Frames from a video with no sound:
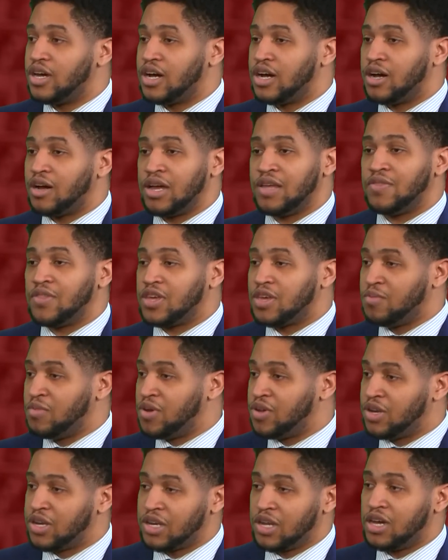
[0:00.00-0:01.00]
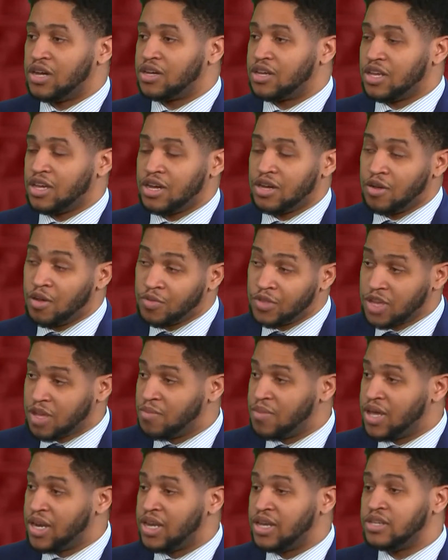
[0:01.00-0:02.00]
in the community, on the
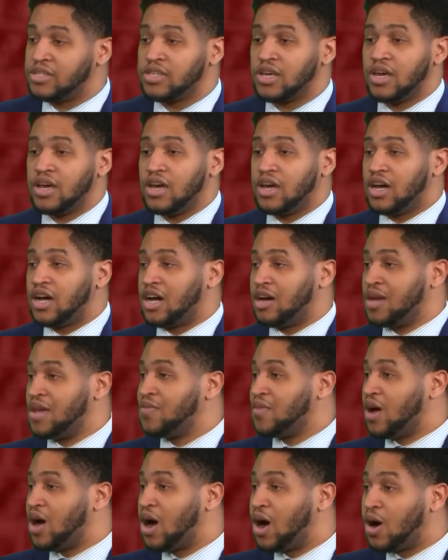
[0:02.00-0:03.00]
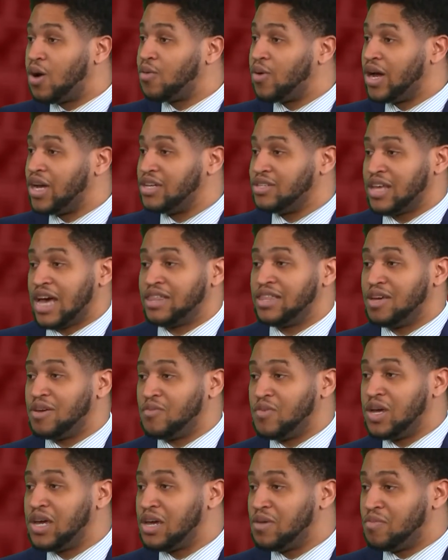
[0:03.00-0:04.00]
committees, in the hallways. I think
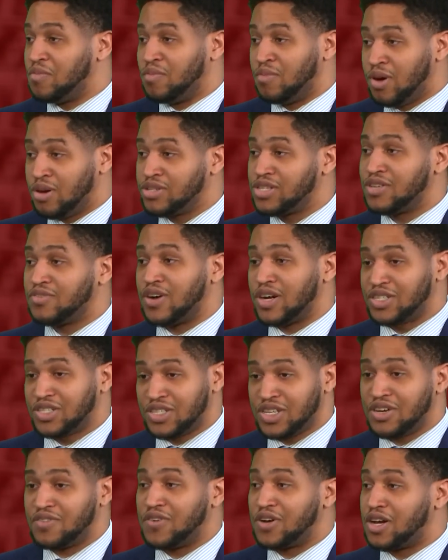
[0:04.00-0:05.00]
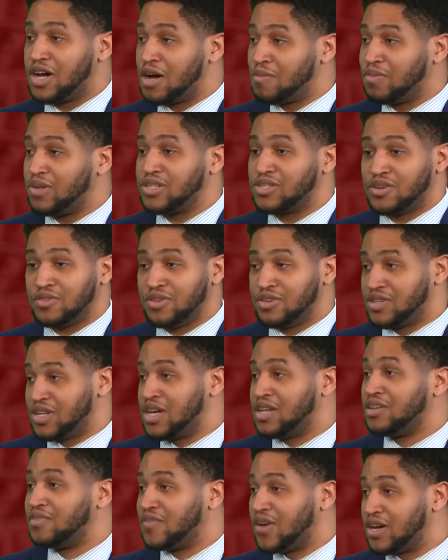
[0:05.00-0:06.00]
we get most of our stuff accomplished on those
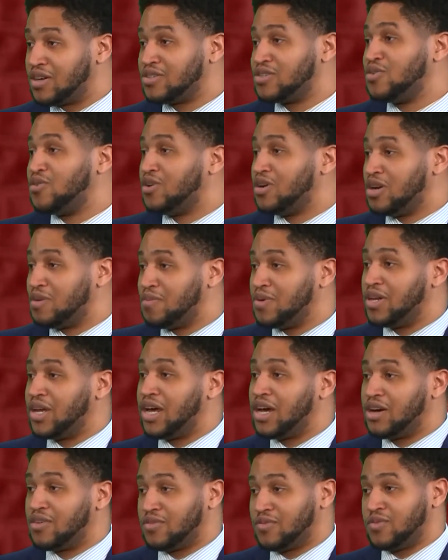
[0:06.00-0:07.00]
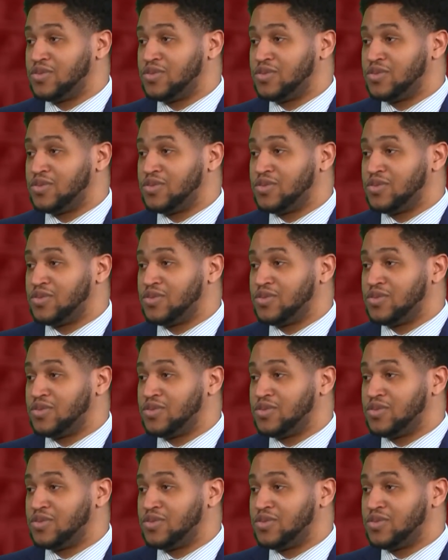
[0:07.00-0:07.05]
elevators going up and down.